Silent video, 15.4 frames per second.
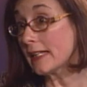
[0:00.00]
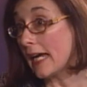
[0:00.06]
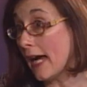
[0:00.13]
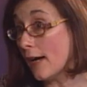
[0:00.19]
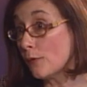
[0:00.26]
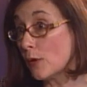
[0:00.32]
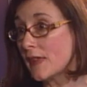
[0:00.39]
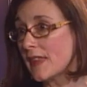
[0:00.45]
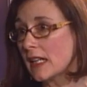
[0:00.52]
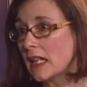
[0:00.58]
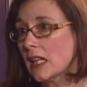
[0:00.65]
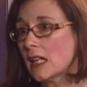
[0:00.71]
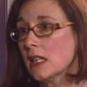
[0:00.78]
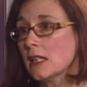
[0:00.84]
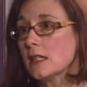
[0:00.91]
to have with the
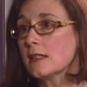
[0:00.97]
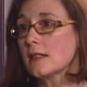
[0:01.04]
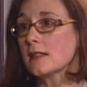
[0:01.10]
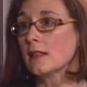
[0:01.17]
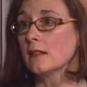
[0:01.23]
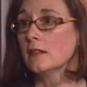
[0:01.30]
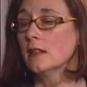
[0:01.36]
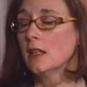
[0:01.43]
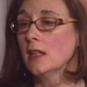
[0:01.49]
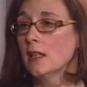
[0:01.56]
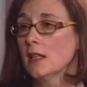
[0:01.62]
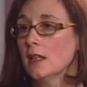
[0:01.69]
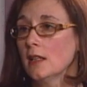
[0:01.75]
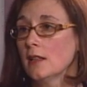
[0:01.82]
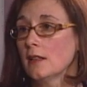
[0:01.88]
kids and
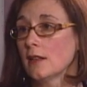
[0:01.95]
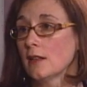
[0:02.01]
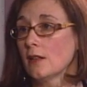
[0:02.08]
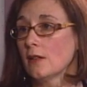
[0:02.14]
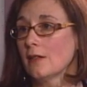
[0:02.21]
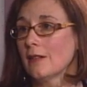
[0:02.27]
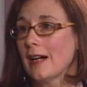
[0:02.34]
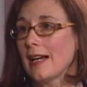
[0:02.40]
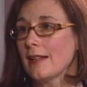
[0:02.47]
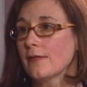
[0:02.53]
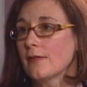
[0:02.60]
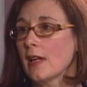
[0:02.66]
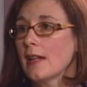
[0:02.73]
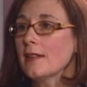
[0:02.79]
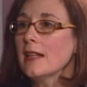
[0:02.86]
you know i
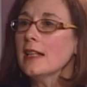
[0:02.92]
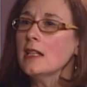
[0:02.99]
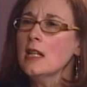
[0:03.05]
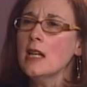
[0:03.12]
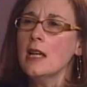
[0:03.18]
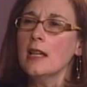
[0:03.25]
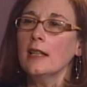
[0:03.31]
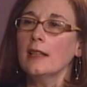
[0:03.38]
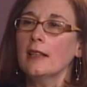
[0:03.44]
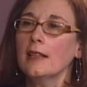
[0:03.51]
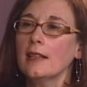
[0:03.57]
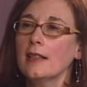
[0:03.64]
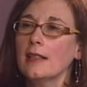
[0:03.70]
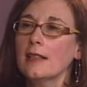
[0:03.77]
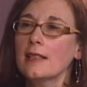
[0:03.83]
and then
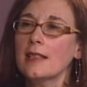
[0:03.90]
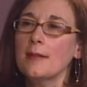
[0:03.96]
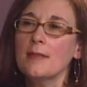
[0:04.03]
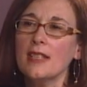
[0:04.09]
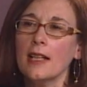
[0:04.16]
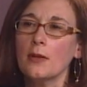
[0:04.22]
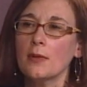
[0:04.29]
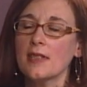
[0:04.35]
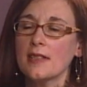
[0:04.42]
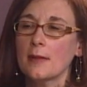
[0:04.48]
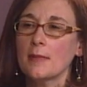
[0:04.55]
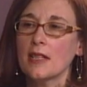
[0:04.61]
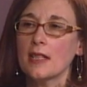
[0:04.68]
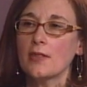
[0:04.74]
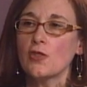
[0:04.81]
it, it, seems like with
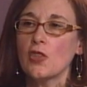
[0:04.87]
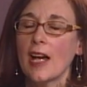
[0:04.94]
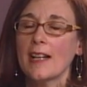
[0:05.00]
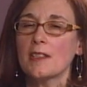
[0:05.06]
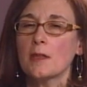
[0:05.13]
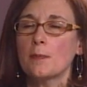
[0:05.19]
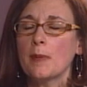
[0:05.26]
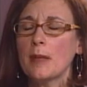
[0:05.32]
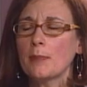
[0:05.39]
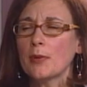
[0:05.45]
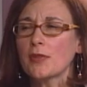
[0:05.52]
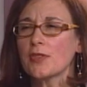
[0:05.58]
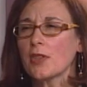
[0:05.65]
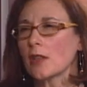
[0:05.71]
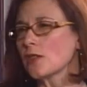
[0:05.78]
some of these chats
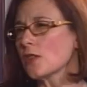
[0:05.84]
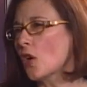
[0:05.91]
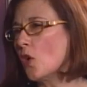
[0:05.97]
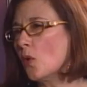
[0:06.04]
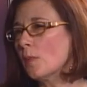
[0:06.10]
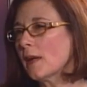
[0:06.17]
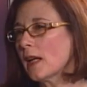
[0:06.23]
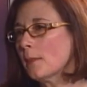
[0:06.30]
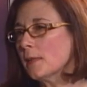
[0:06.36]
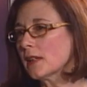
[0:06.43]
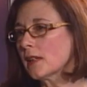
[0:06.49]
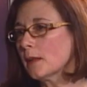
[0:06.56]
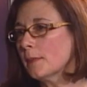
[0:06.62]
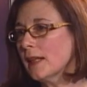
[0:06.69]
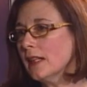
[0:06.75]
people start to open up a
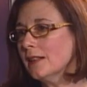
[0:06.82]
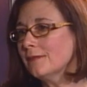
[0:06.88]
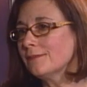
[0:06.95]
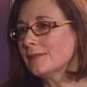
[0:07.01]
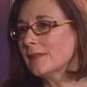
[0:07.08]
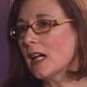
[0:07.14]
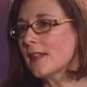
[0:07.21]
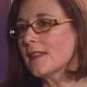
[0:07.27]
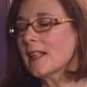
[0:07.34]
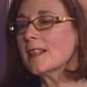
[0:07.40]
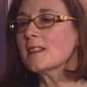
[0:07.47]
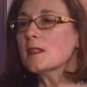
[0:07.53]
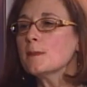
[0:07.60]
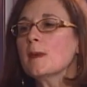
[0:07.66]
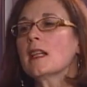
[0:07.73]
little bit i think
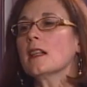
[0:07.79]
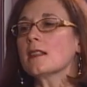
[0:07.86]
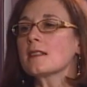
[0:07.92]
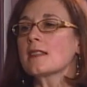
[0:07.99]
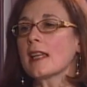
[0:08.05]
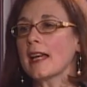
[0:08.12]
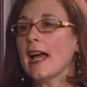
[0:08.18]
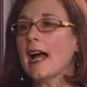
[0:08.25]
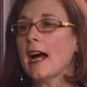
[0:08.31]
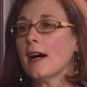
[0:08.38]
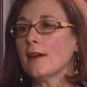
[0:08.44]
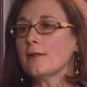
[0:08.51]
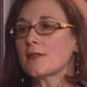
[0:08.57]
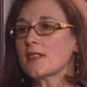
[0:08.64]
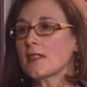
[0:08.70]
it's because they
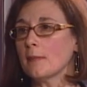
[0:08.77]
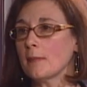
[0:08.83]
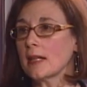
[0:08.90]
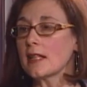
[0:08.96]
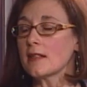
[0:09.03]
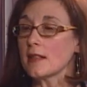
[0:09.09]
have somebody